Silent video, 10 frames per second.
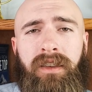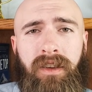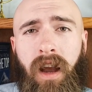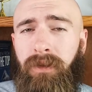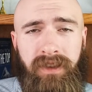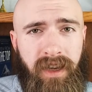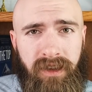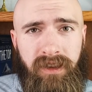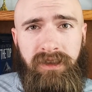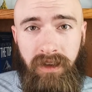the
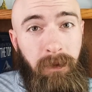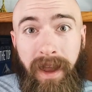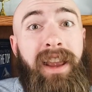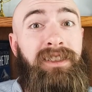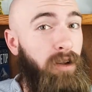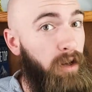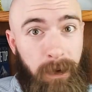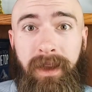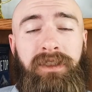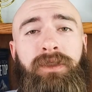conversations, the debates,
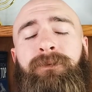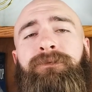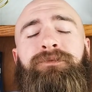arguments,